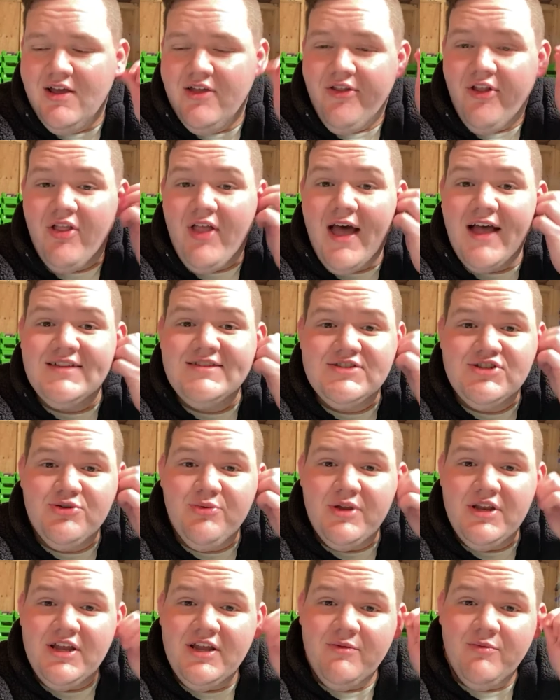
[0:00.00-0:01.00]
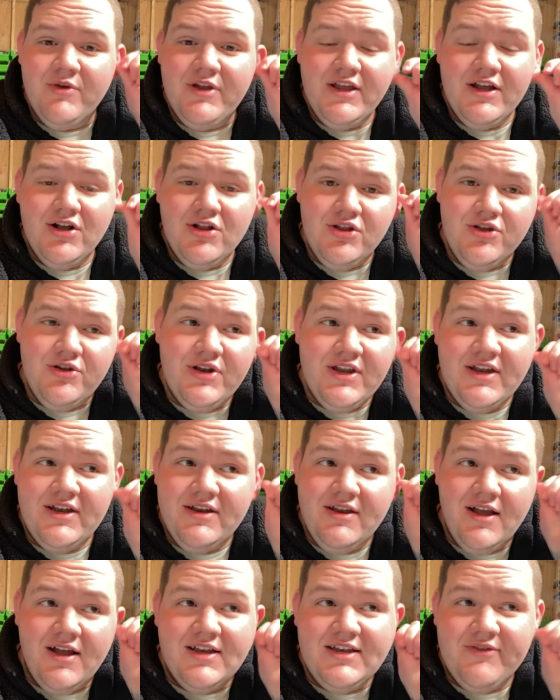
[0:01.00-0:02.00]
The last 2 we did, we included
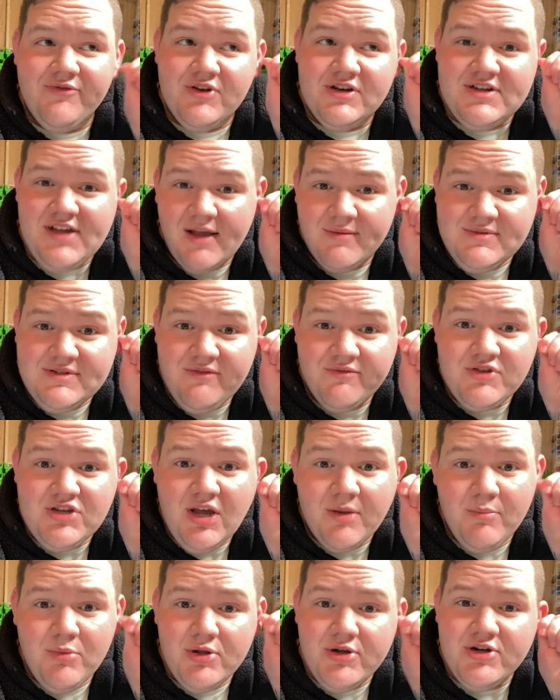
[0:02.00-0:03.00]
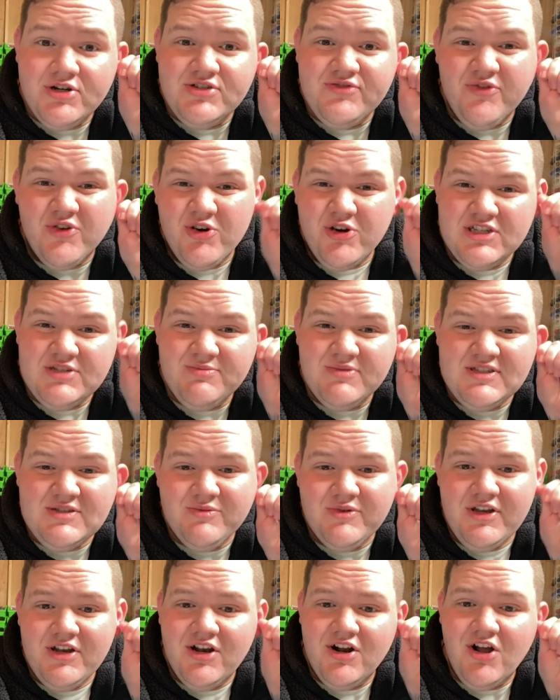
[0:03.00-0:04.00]
different types of tumblers. For Christmas,
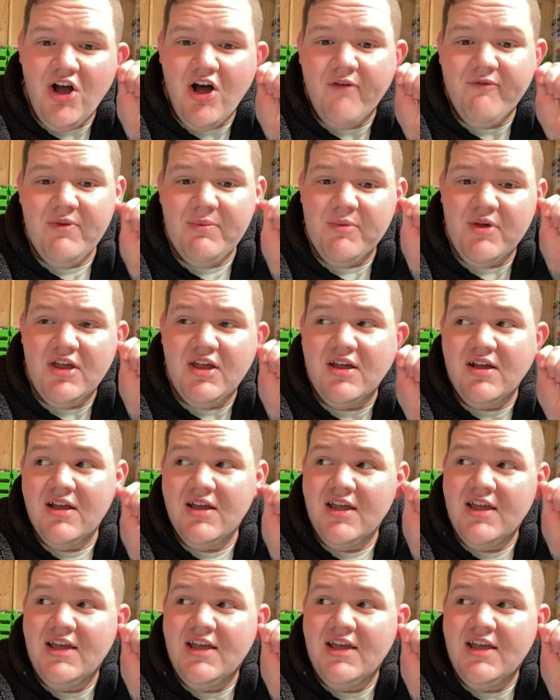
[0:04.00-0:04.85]
we did a coffee mug,